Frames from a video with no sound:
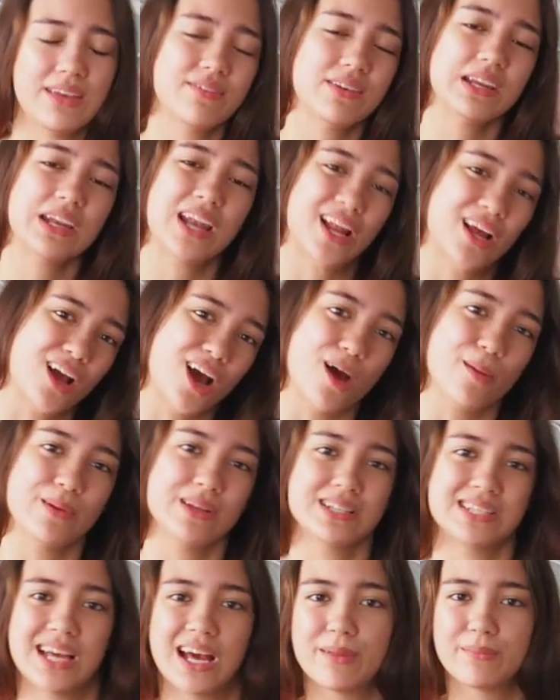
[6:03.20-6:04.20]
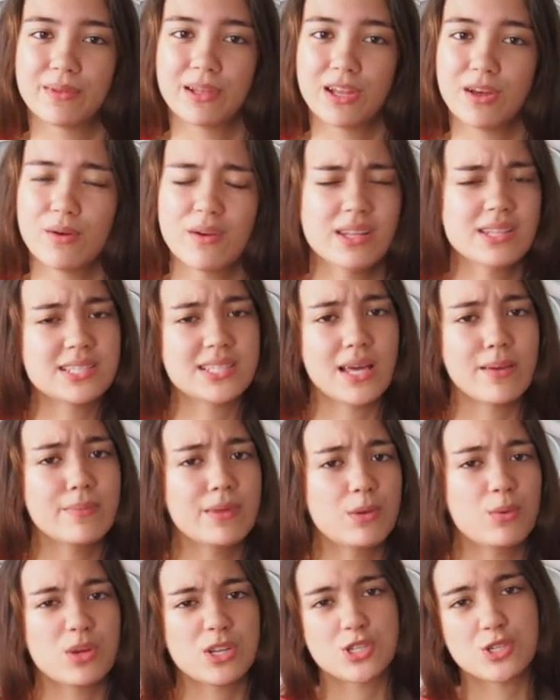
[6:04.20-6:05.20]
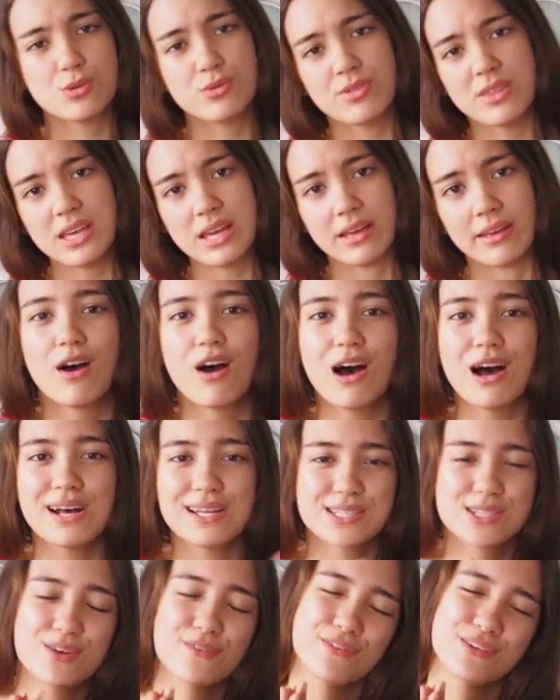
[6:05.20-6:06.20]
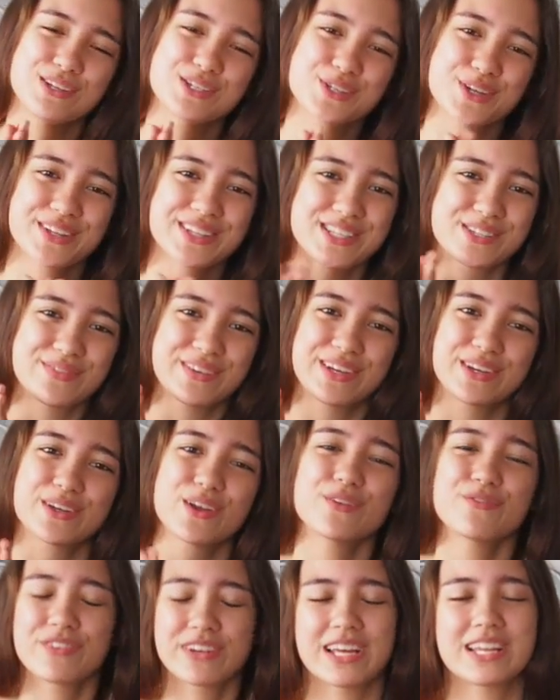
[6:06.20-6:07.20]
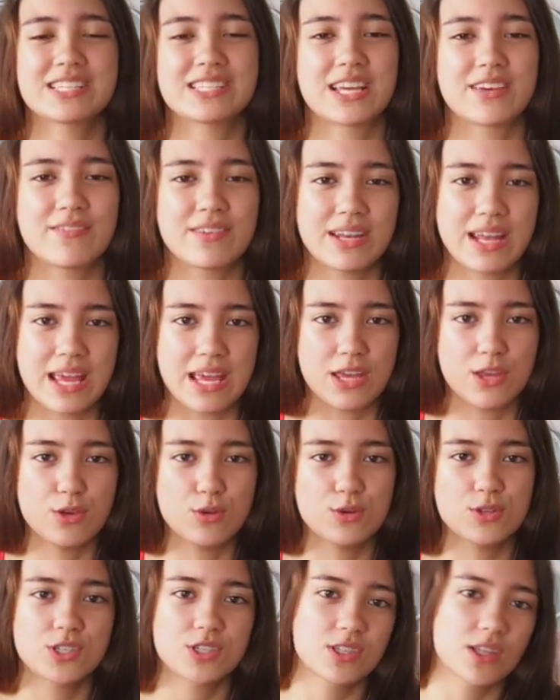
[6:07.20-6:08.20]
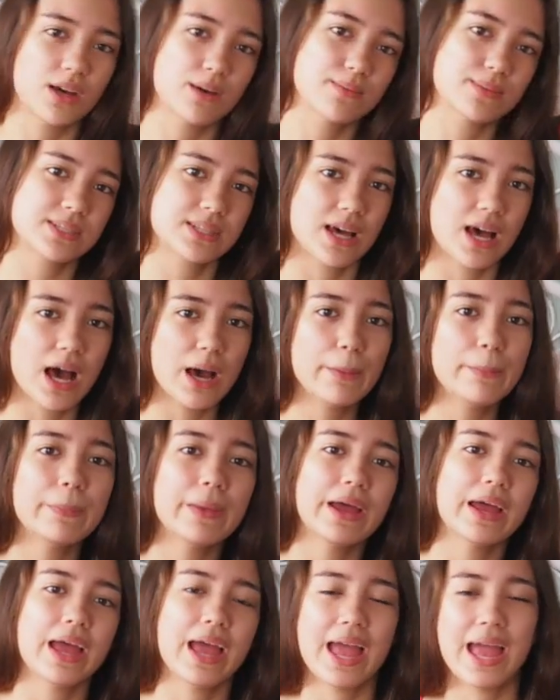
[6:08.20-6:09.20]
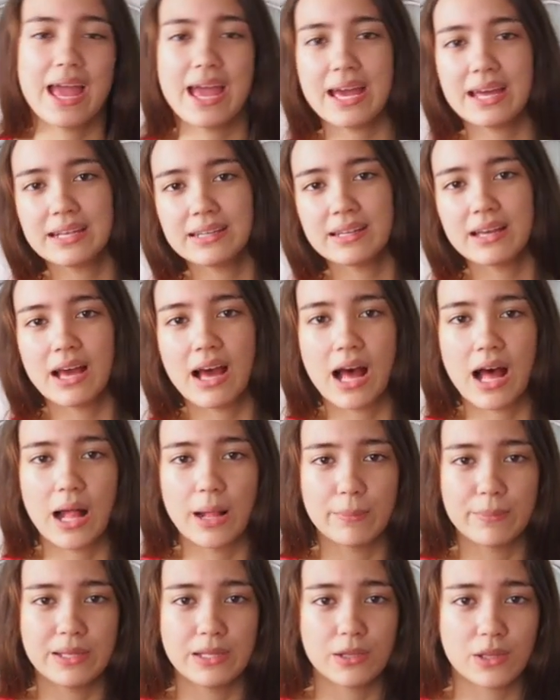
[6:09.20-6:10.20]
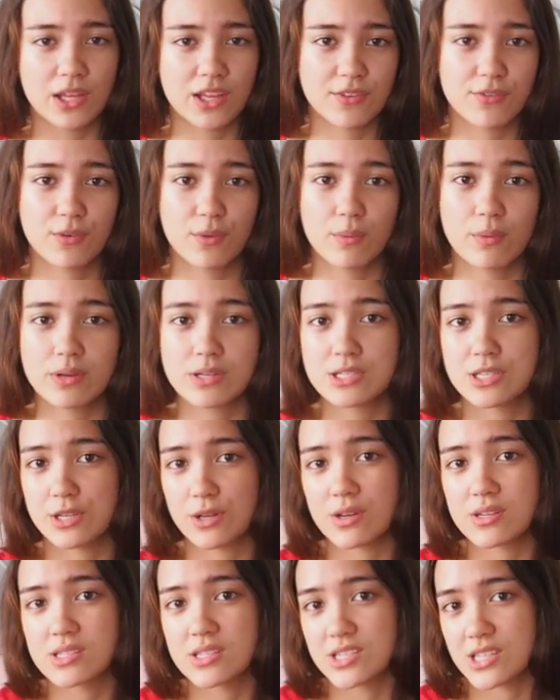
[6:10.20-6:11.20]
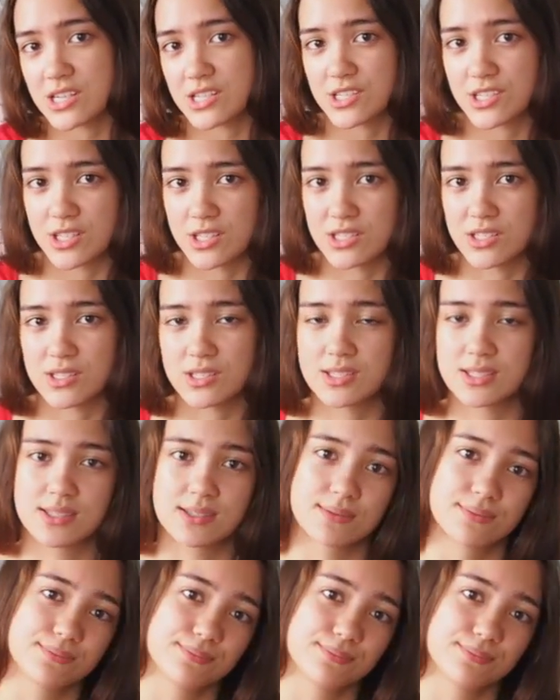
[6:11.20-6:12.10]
it in a comment down below and tell me what you think. Also, if you enjoyed this video, don't forget to give it a huge thumbs up, and I'll be looking forward to your suggestions.